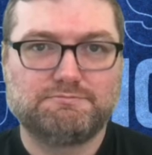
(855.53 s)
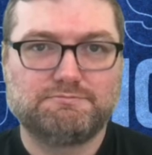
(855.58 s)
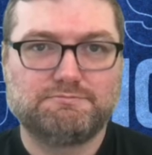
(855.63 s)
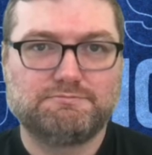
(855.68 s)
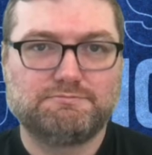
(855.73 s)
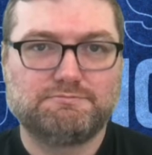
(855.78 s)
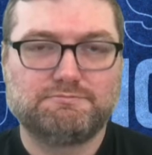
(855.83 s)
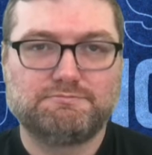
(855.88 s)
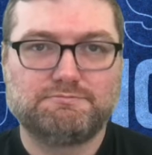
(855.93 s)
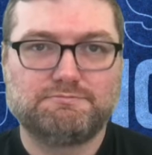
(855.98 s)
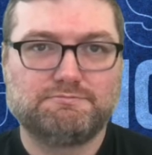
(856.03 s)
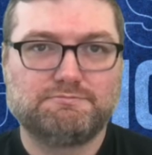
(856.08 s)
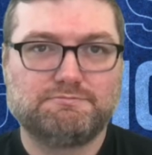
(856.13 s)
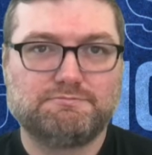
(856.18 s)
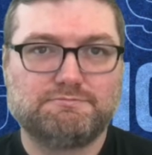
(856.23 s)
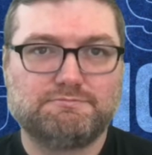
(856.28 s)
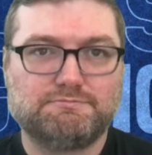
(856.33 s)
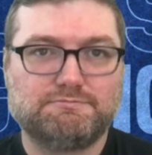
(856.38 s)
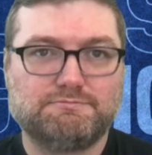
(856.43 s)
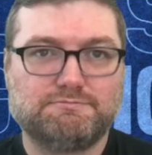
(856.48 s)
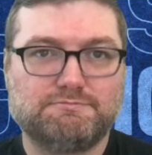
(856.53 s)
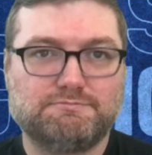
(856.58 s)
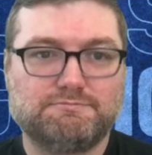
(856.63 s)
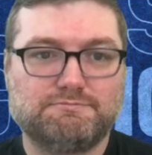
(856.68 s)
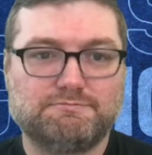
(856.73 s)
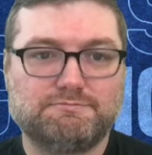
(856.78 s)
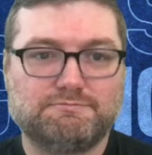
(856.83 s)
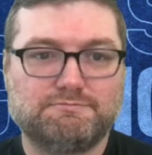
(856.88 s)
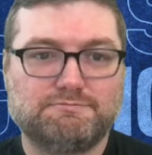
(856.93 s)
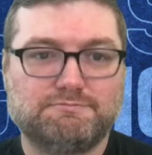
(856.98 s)

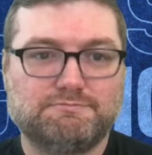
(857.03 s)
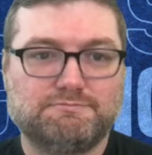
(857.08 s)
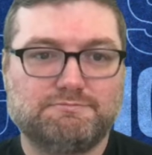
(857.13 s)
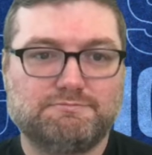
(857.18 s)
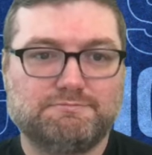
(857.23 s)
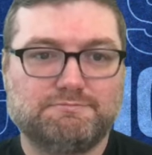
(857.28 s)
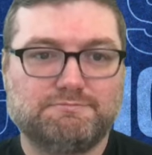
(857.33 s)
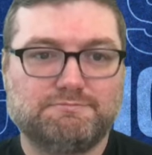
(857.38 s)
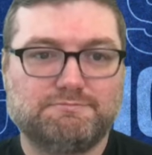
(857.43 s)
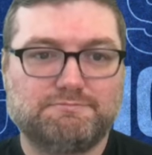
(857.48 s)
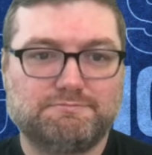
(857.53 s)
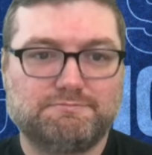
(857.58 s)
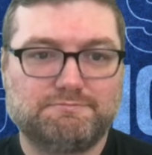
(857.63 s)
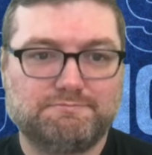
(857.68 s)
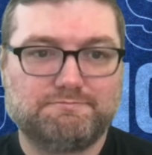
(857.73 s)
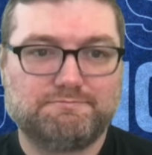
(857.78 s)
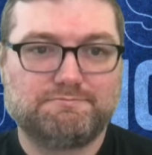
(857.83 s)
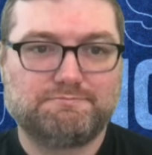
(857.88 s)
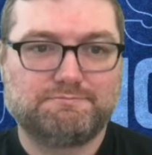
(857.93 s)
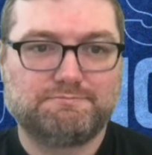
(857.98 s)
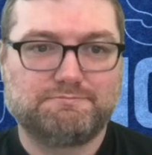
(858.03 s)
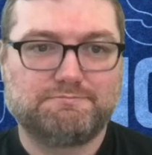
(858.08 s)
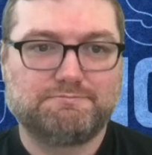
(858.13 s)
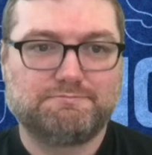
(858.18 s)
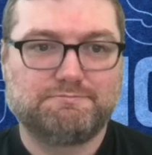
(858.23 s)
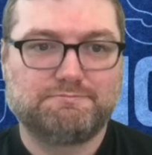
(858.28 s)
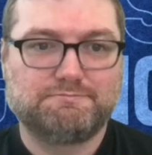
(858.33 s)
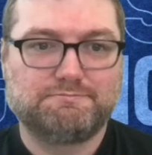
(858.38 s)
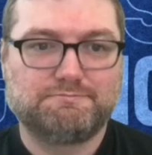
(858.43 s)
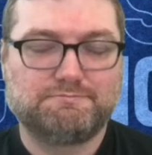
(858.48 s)

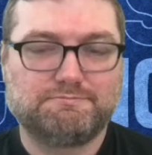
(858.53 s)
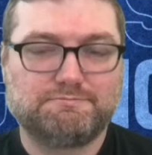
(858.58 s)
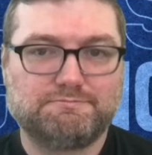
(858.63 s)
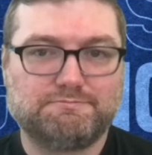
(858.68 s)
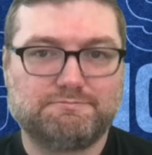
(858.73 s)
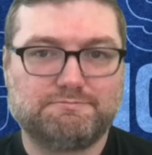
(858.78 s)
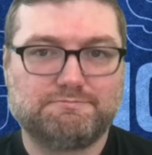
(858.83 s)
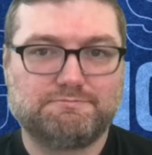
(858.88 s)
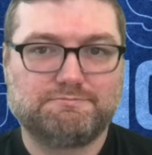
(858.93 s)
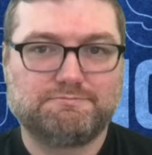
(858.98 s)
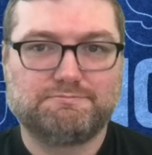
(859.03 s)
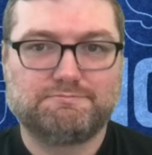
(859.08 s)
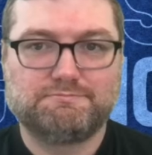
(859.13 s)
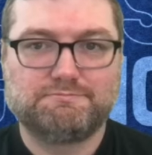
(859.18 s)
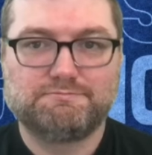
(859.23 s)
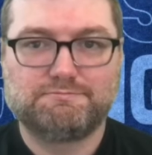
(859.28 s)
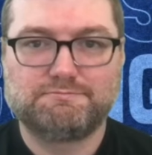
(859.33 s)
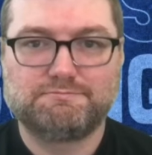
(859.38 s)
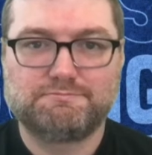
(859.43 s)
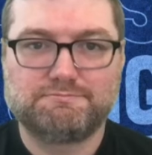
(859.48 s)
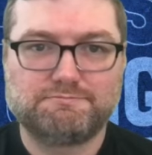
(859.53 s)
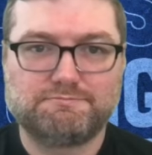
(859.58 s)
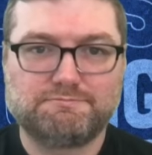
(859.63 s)
The person shown says nothing.